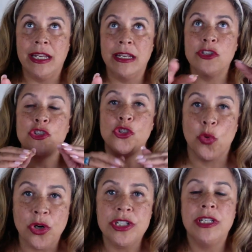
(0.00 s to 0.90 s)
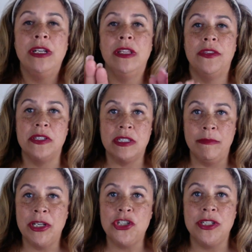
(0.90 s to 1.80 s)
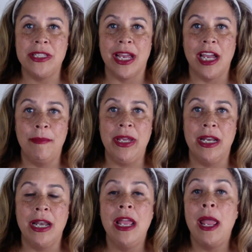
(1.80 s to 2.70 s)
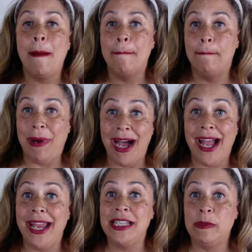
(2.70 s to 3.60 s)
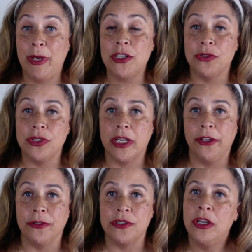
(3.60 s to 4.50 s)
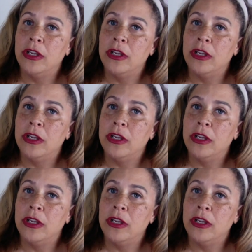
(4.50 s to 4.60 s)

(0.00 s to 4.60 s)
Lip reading: sort the submissions that come in by special skills.